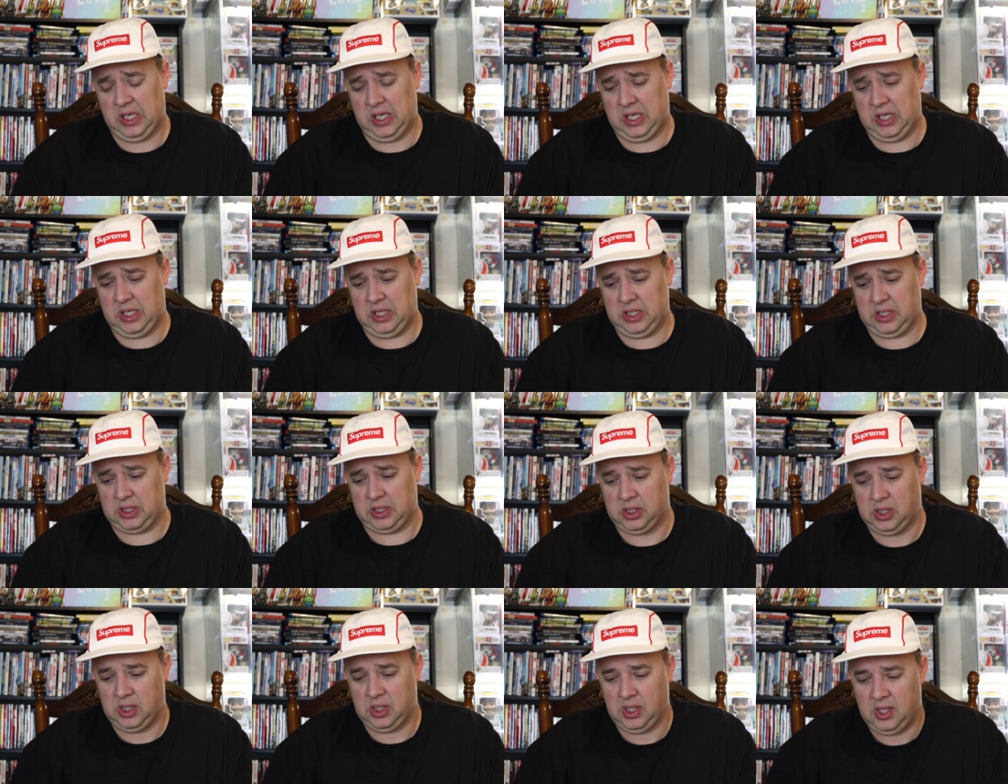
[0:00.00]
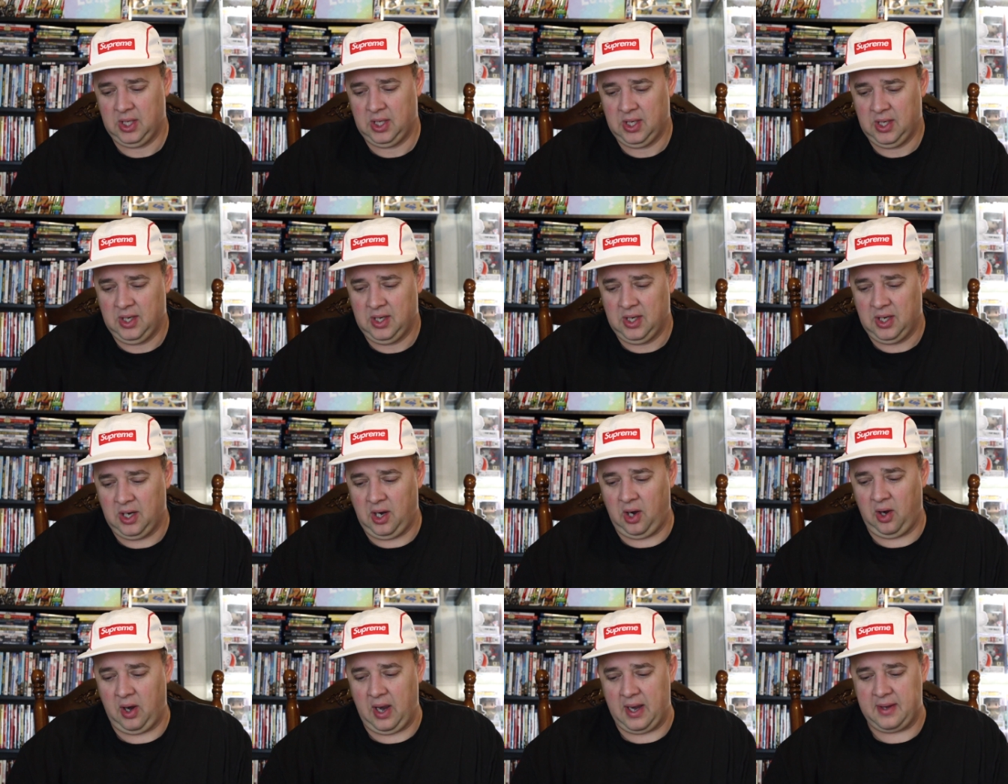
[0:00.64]
All
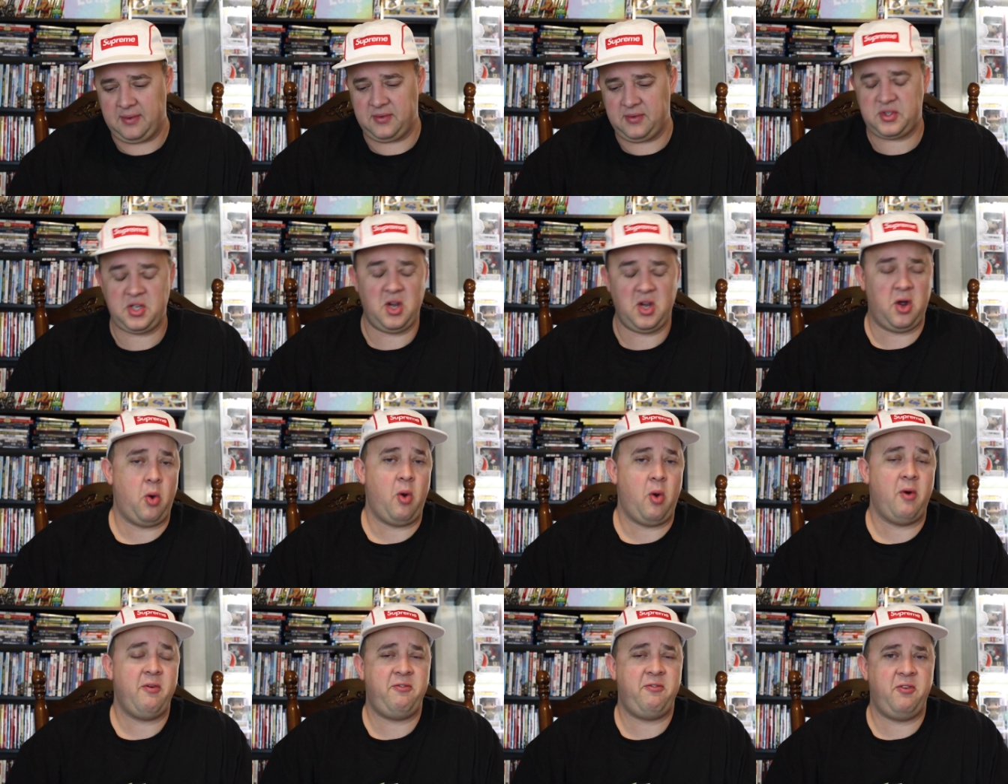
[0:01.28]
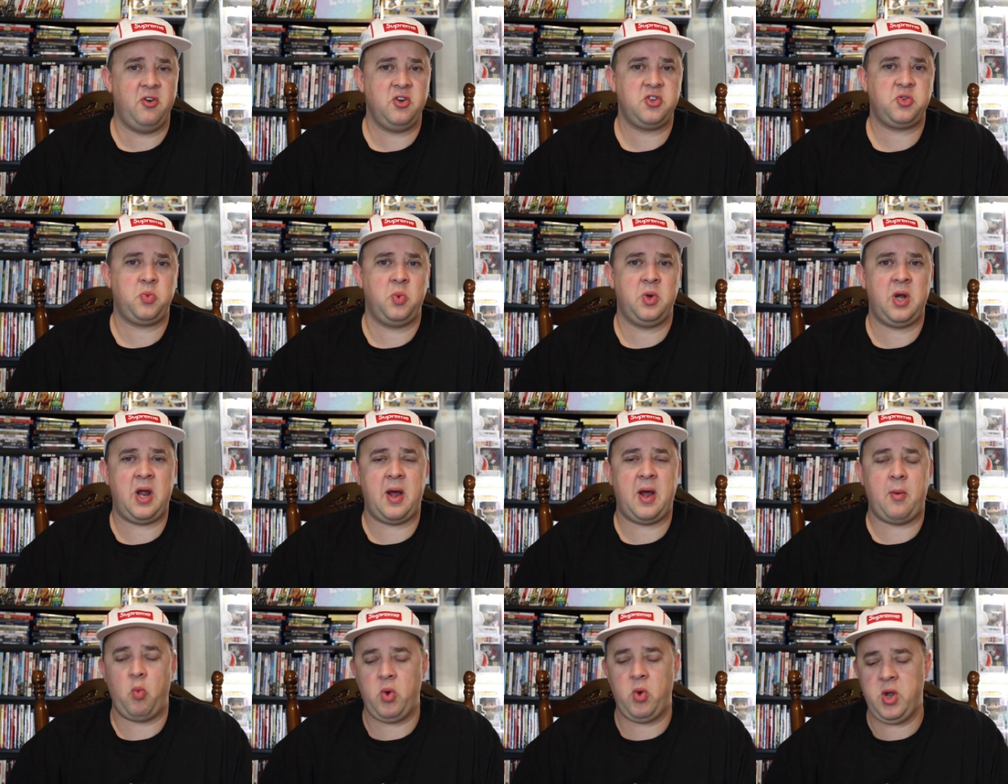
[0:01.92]
right, so first
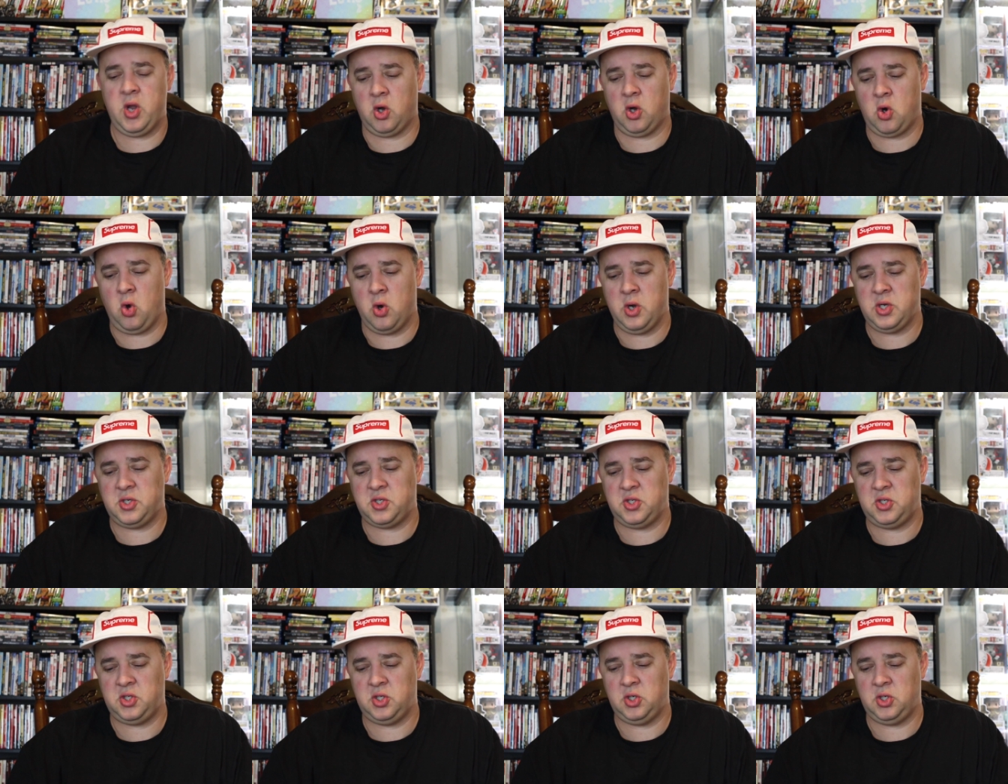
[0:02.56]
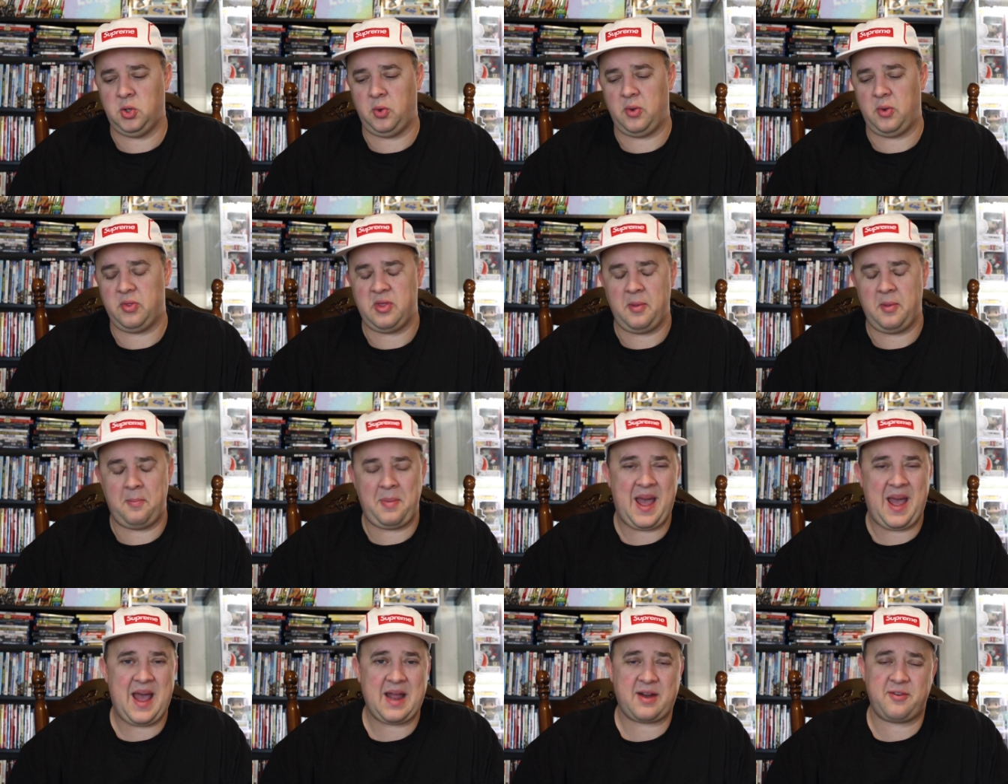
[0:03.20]
one up, we are going to do the
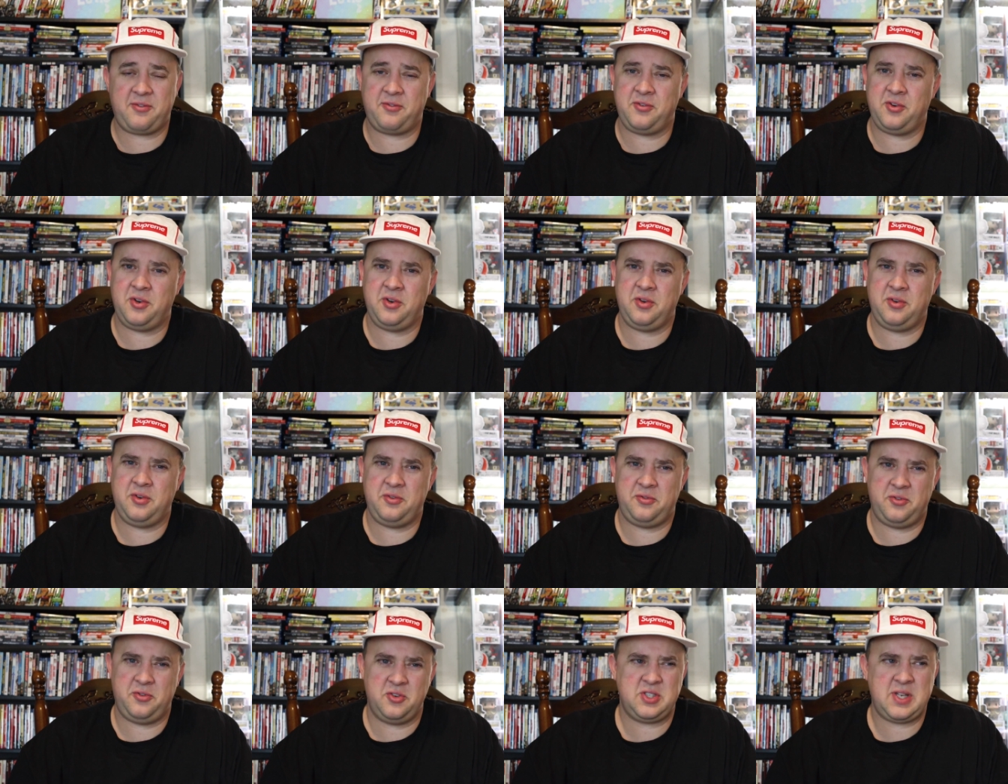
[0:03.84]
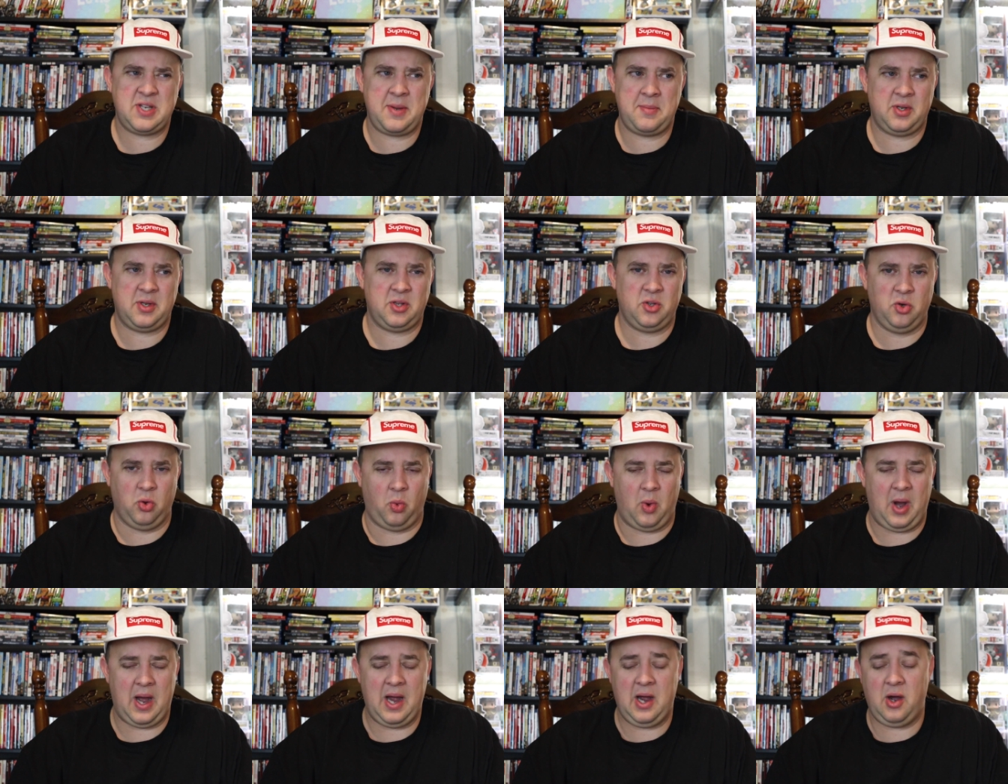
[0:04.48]
back for the first time in a
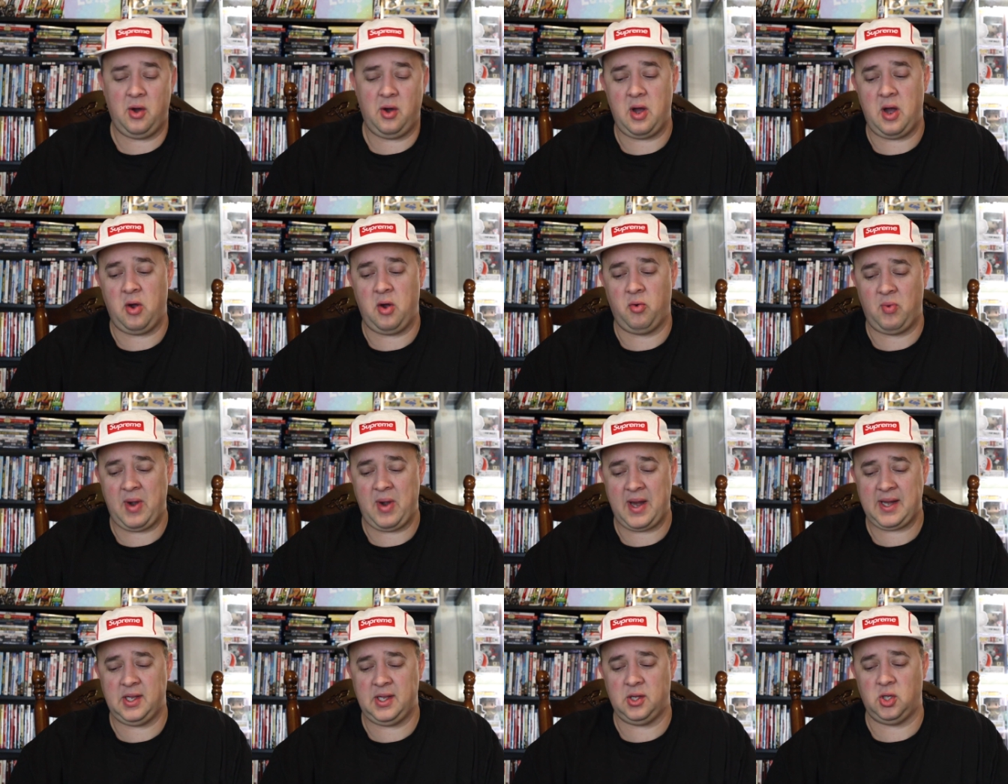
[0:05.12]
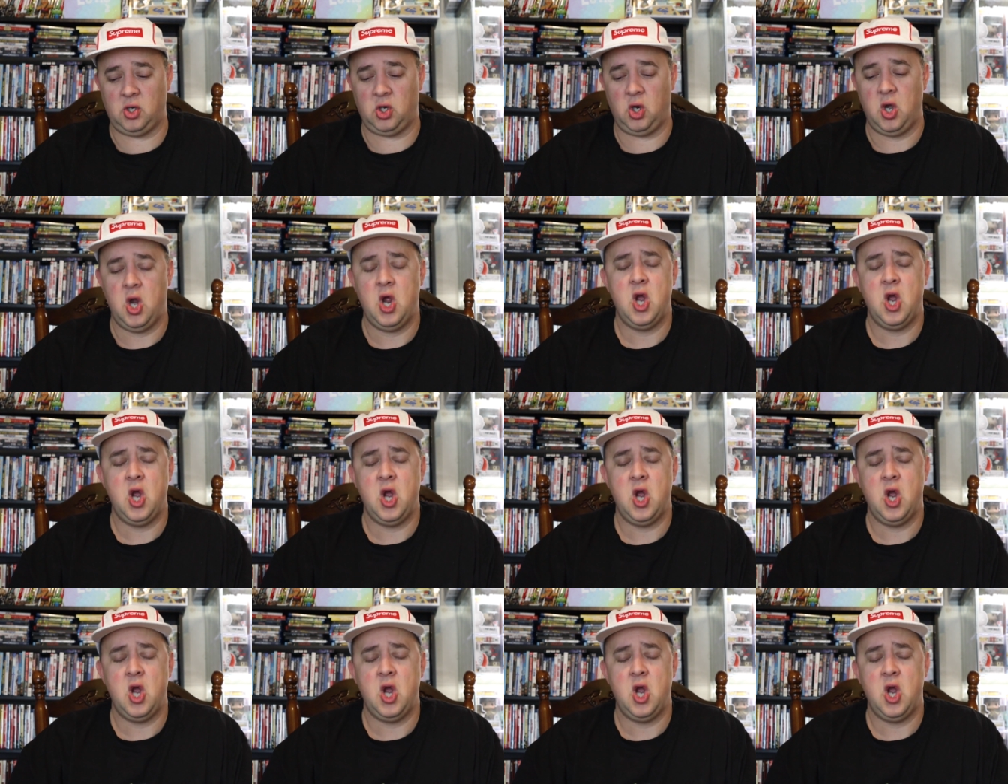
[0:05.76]
little while, a regular,